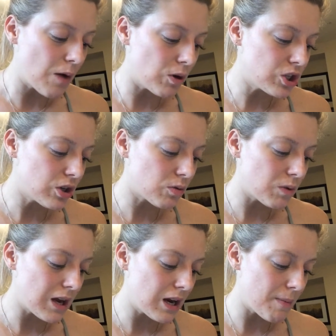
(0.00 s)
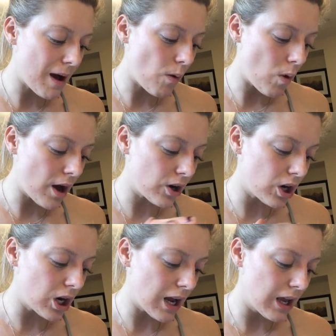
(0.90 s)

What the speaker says: I want you to read about water